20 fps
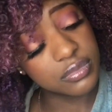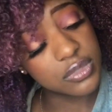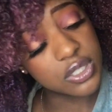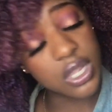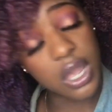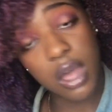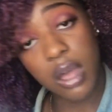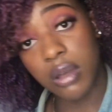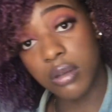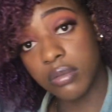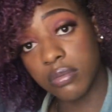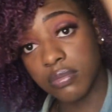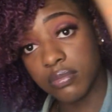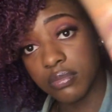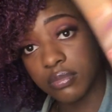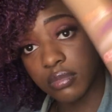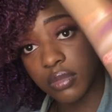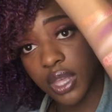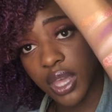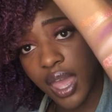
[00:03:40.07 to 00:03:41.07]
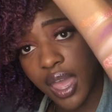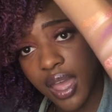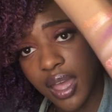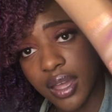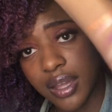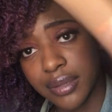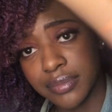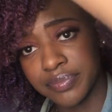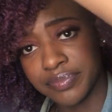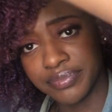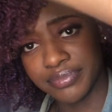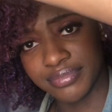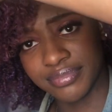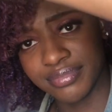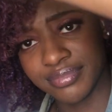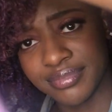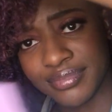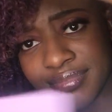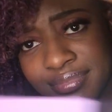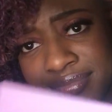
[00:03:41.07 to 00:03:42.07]
So yeah,
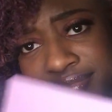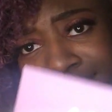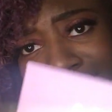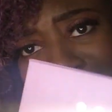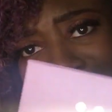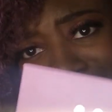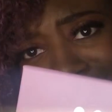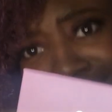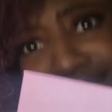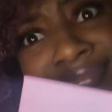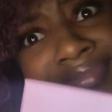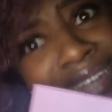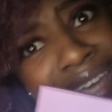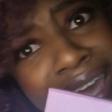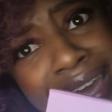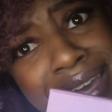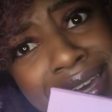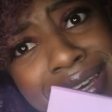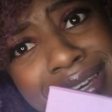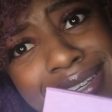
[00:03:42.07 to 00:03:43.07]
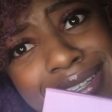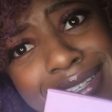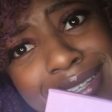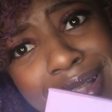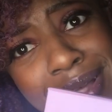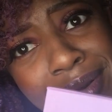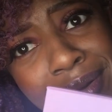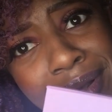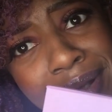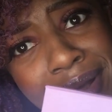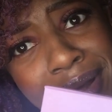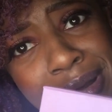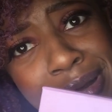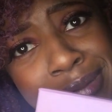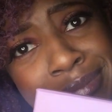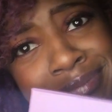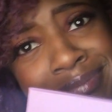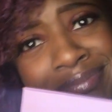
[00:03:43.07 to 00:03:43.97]
yes, go girl.